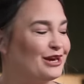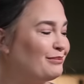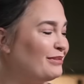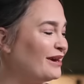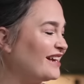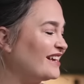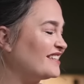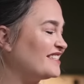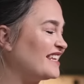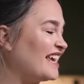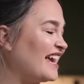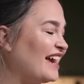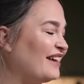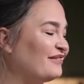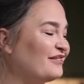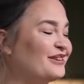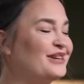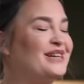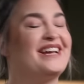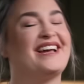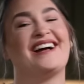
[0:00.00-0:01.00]
Because
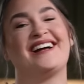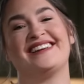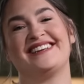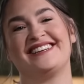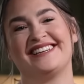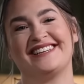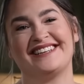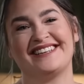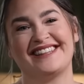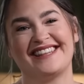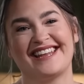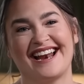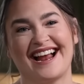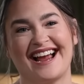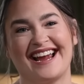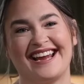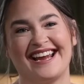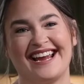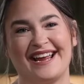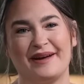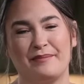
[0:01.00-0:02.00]
every onion that
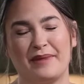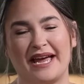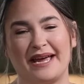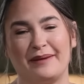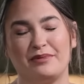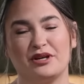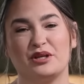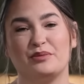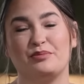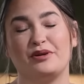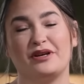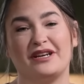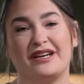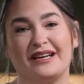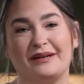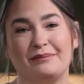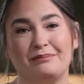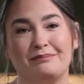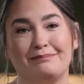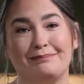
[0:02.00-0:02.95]
I am able to put up